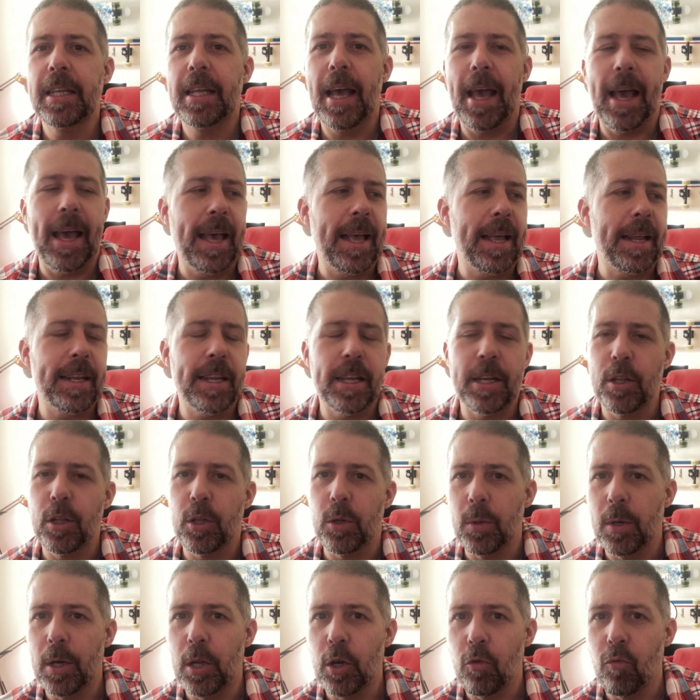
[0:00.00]
and then
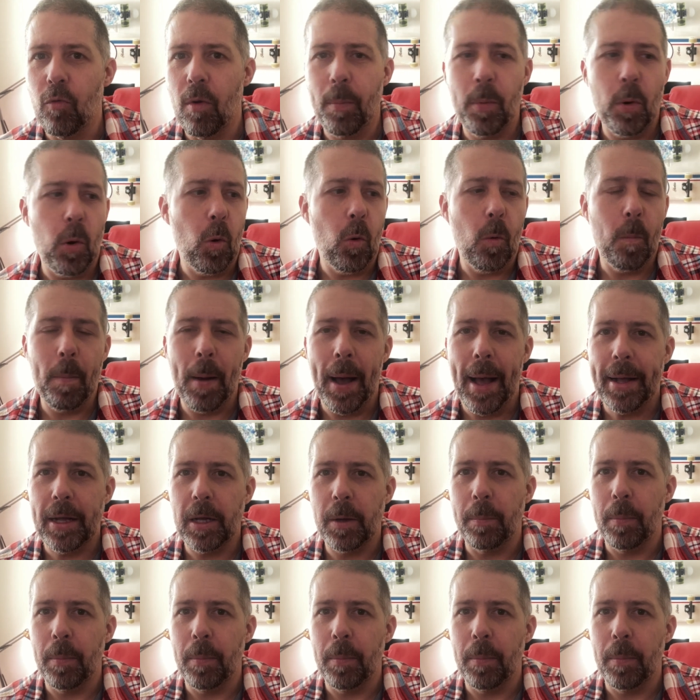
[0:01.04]
do a little report back.